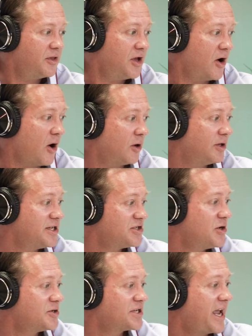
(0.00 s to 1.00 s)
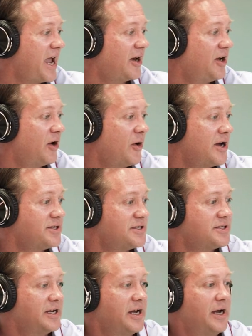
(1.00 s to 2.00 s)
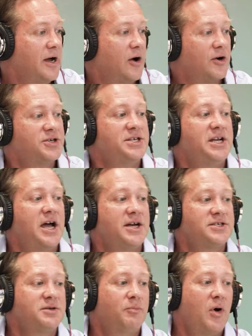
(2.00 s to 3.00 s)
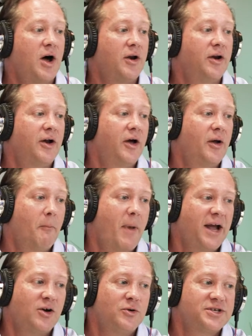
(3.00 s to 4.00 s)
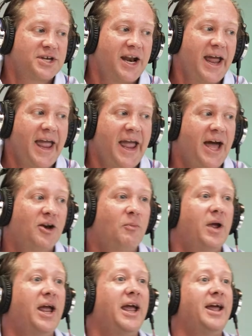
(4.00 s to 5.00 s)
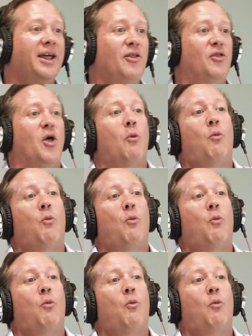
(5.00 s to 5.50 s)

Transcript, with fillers: the, our listeners can't hear us or see us, but Michael is going to hand me the